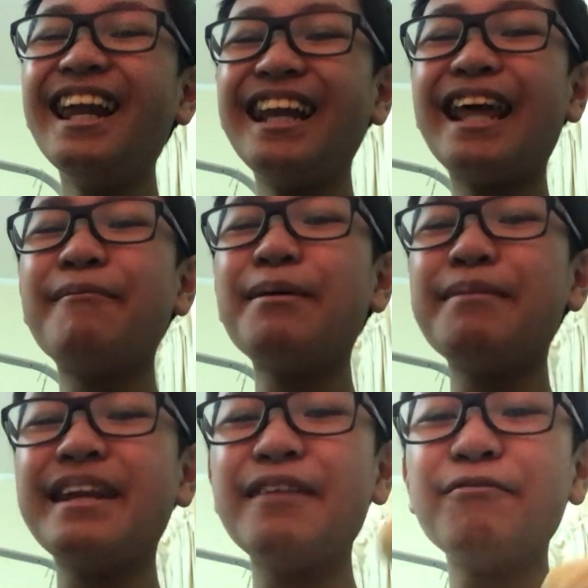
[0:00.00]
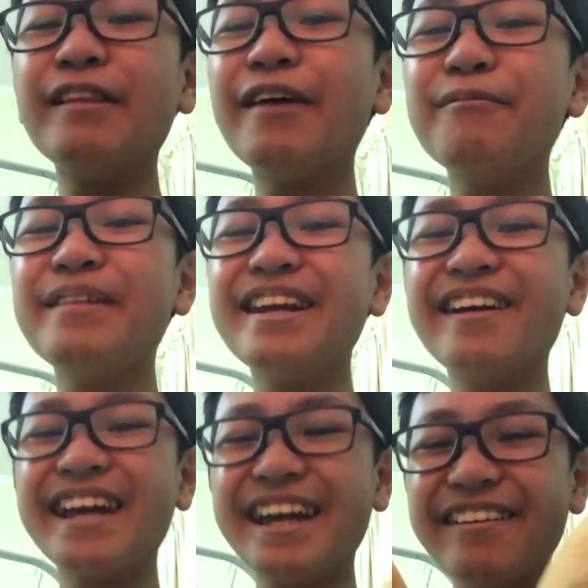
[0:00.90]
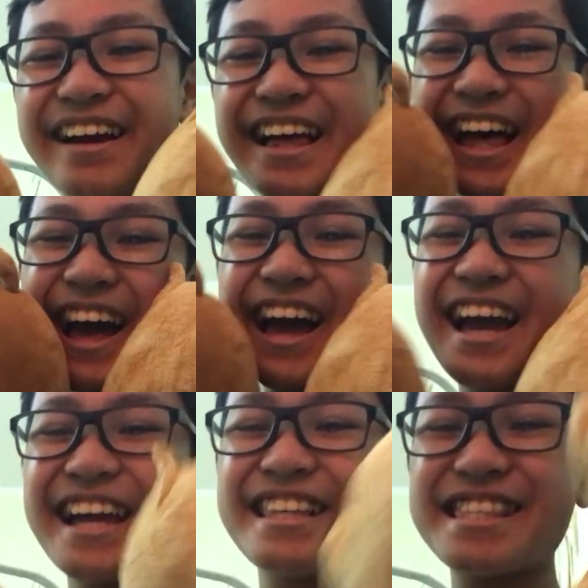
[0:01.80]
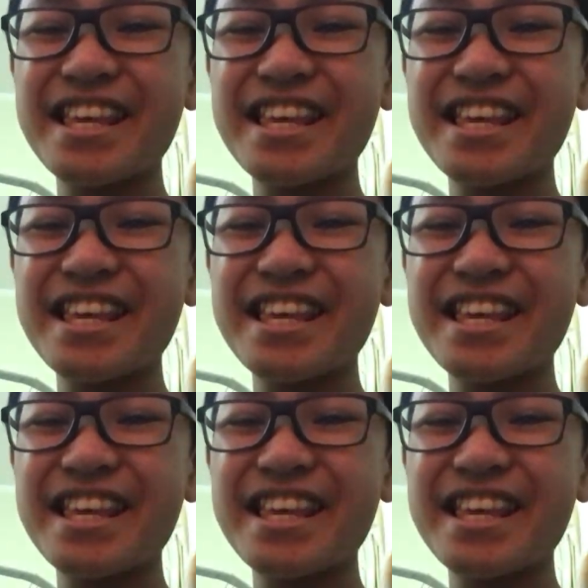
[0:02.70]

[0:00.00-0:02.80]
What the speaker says: LlamaBean and FluffBean are here, guys.